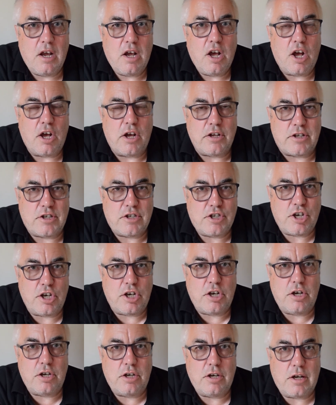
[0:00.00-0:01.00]
a
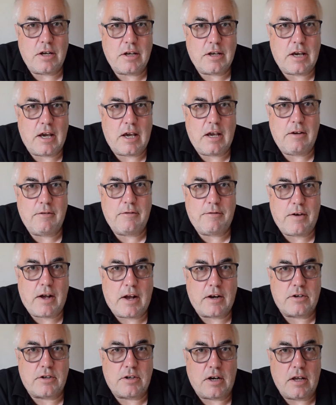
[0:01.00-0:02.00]
turnkey
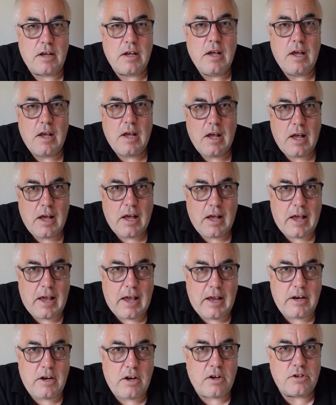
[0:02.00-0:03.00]
factory.
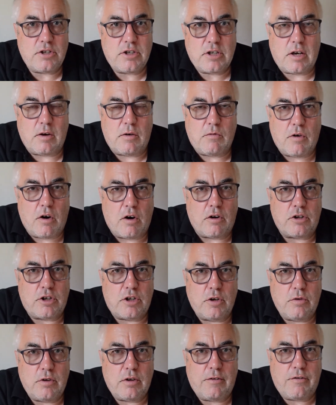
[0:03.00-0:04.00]
Ineos can walk
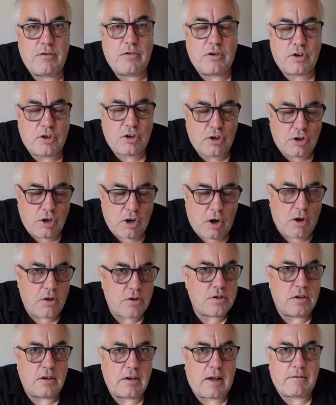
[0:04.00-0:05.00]
through the
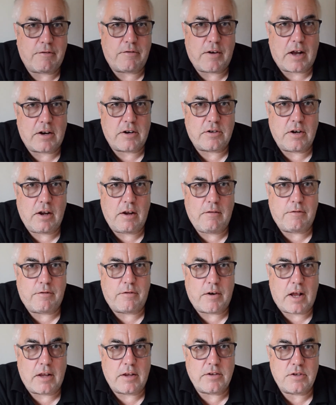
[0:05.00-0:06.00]
doors of that factory in
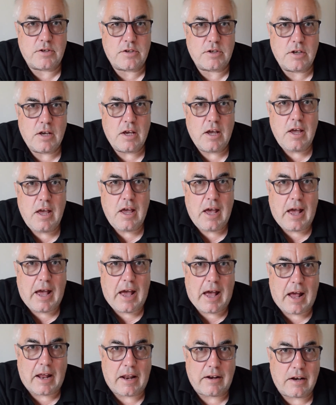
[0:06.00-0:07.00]
France
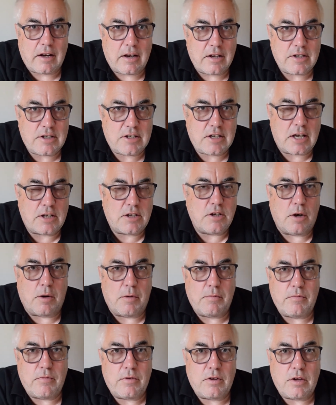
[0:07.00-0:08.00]
and set
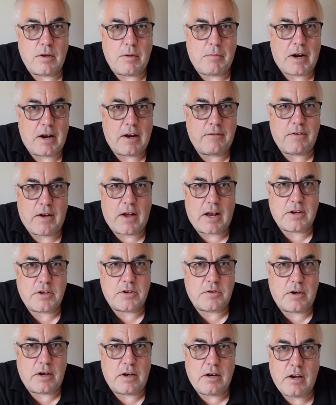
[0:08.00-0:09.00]
up the
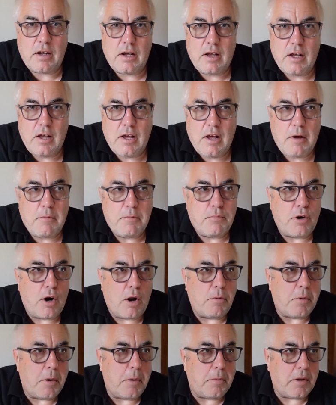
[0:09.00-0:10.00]
manufacturing.
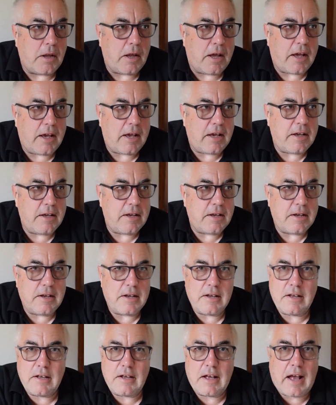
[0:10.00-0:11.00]
Probably,
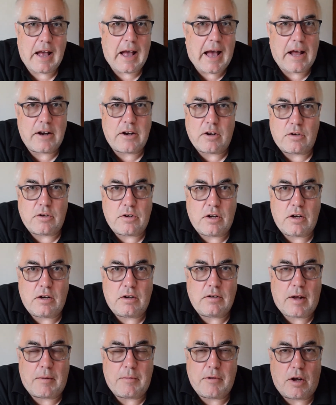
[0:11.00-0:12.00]
I don't know,
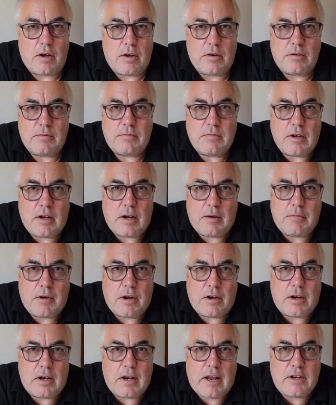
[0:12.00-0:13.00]
I'm not, a, I'm
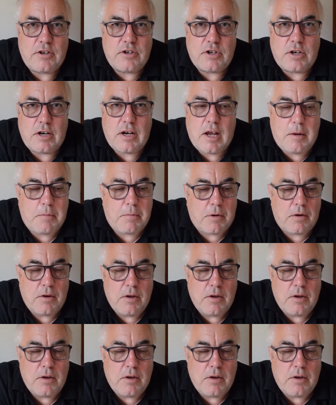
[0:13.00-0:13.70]
not an engineer, but